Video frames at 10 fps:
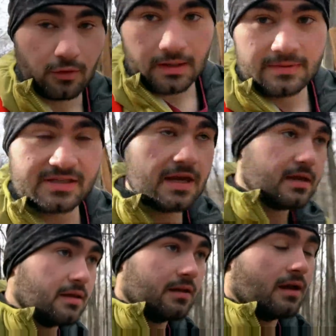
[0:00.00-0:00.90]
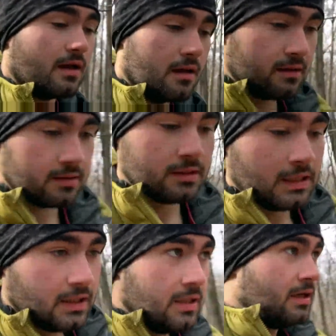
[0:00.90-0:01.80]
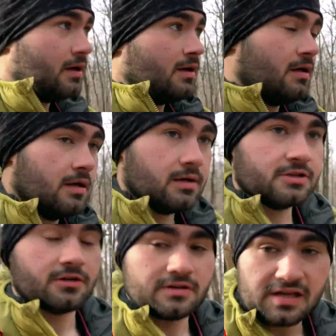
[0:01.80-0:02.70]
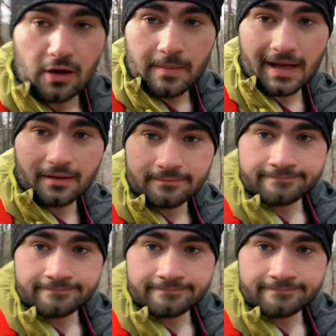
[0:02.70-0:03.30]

rookie mistake, and I sure as hell made it.